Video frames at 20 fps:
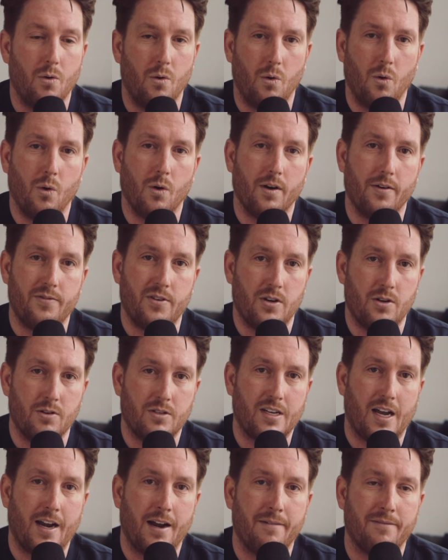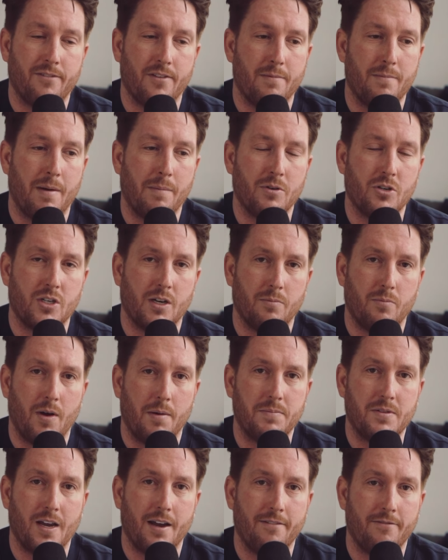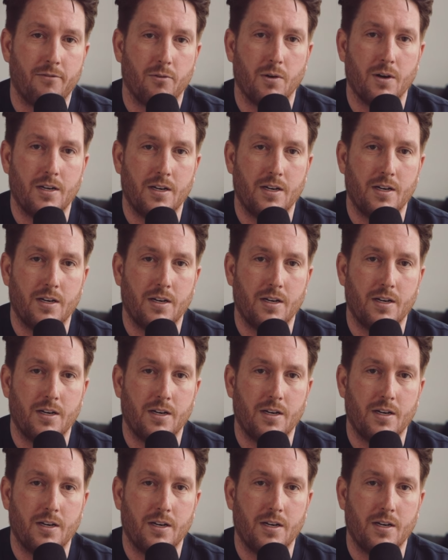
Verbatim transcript: or if you do sign up for the membership website for